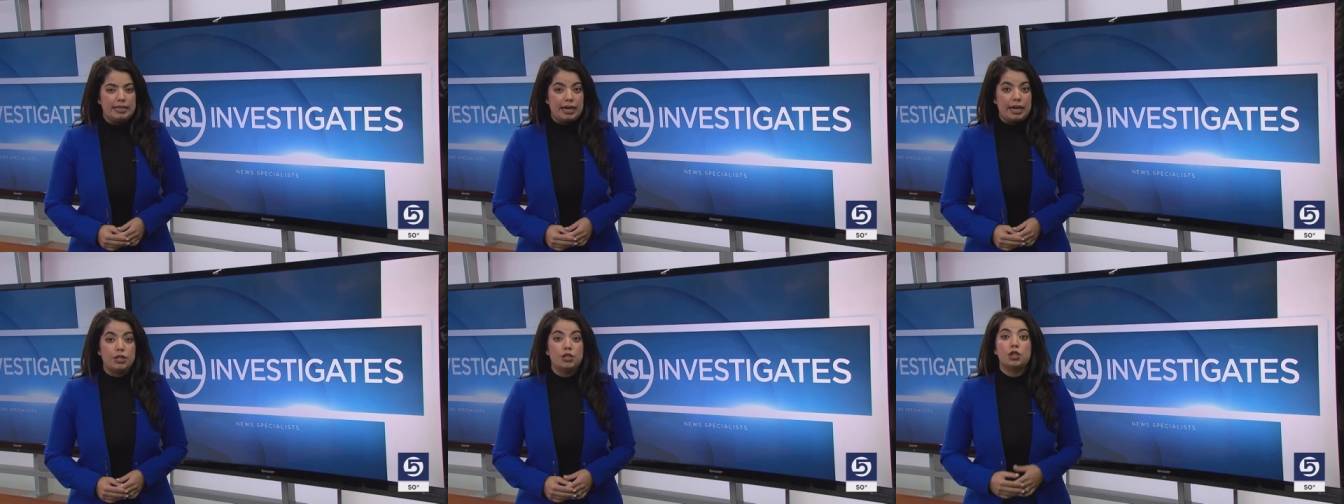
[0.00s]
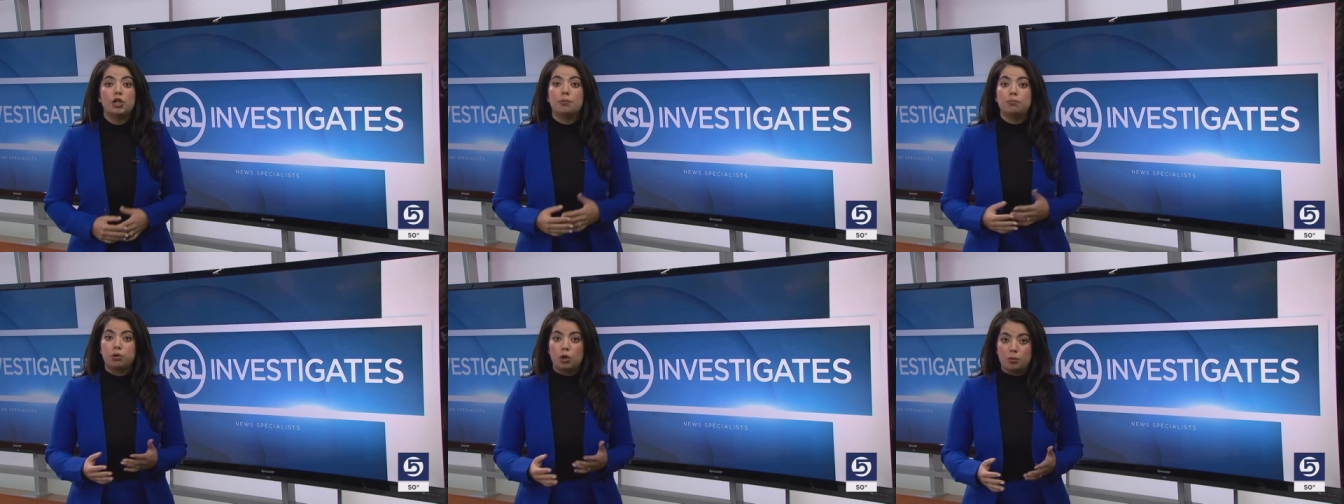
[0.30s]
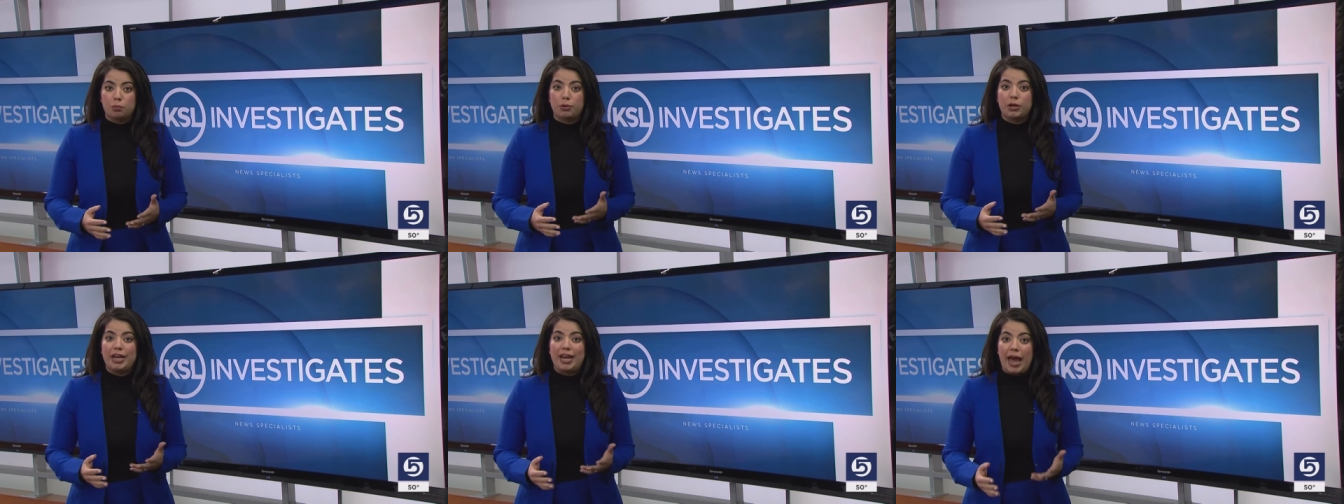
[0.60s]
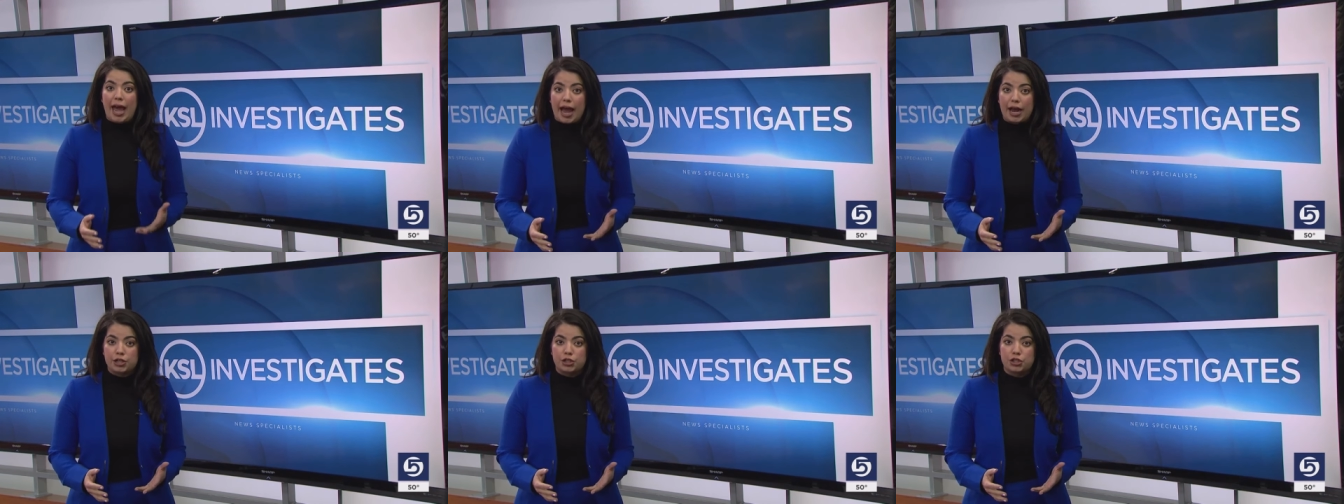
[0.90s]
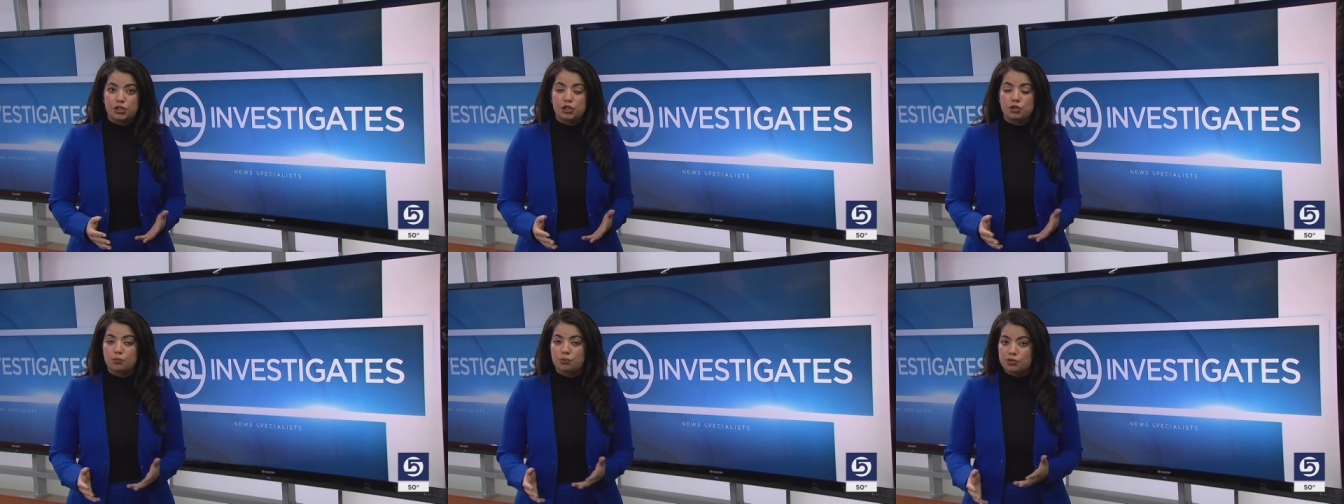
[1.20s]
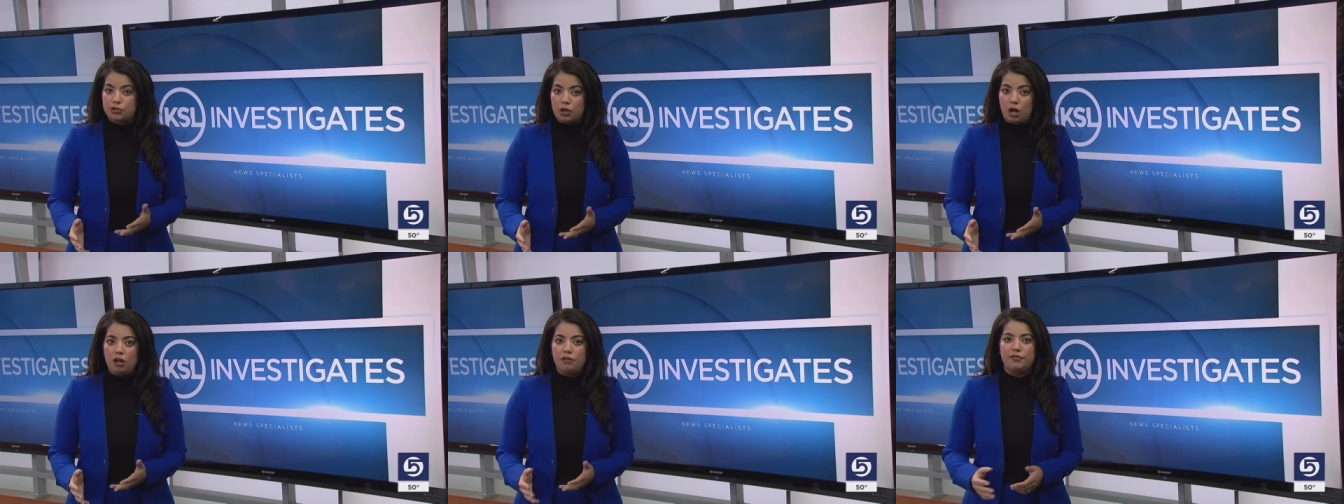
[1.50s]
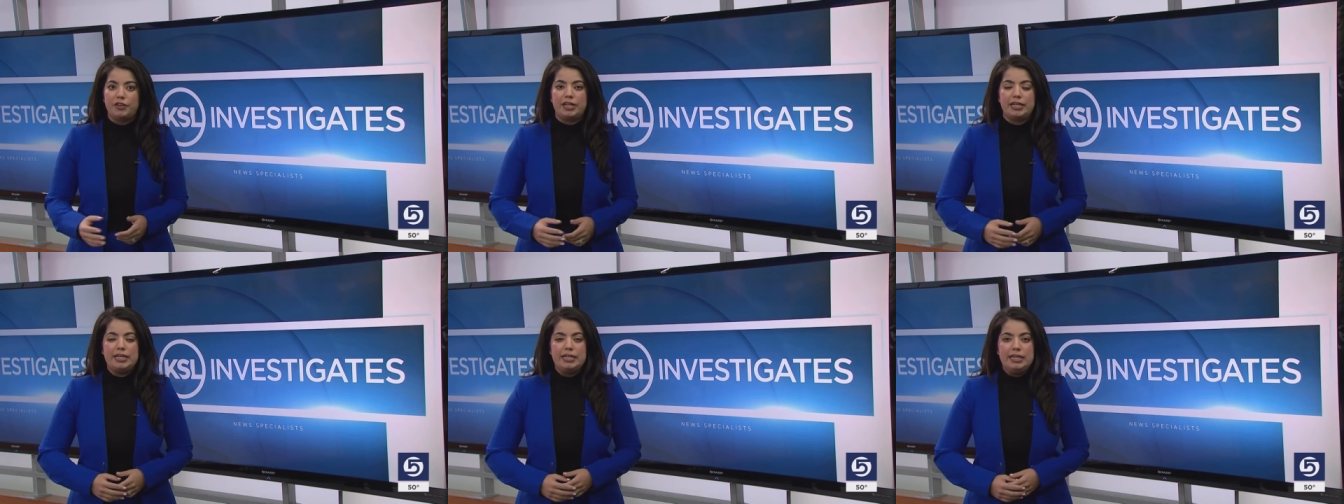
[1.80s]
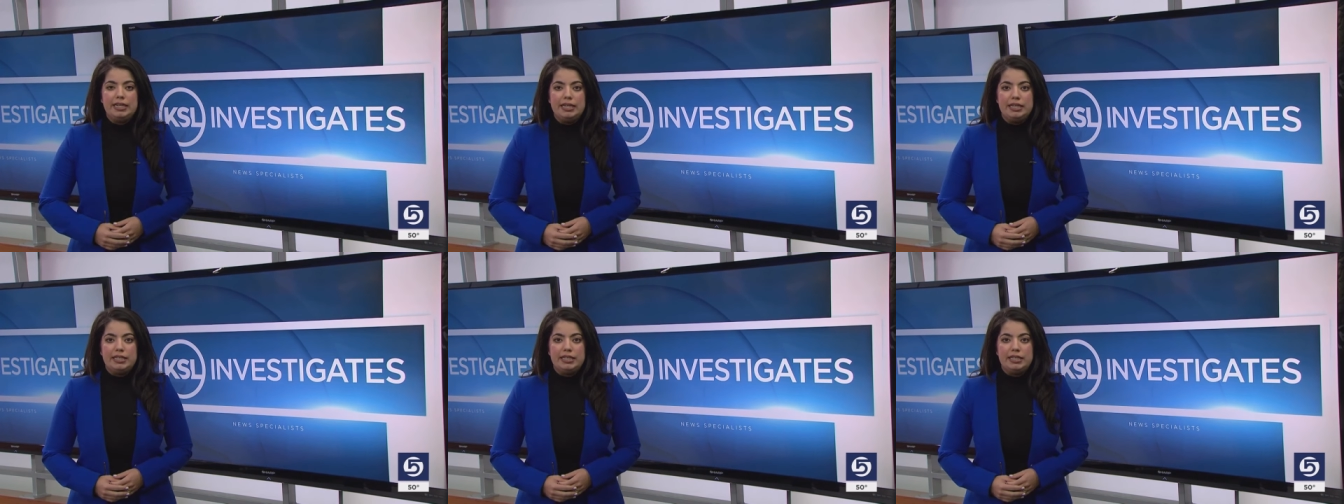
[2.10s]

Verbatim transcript: and took appropriate action to resolve it.